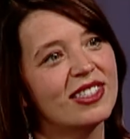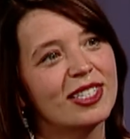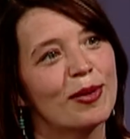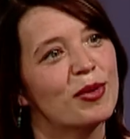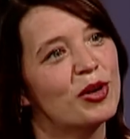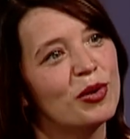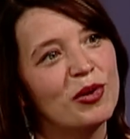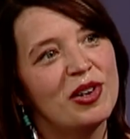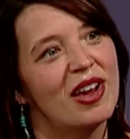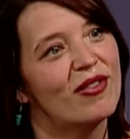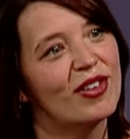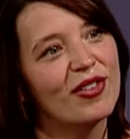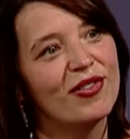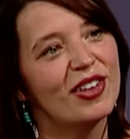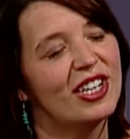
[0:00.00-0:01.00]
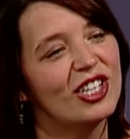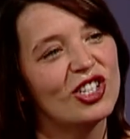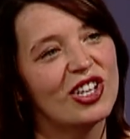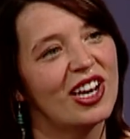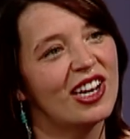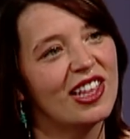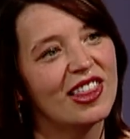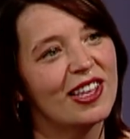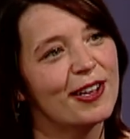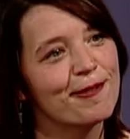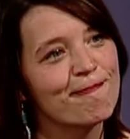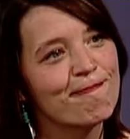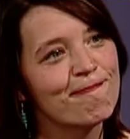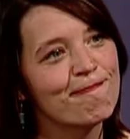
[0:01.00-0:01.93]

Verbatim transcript: someone who never finished anything.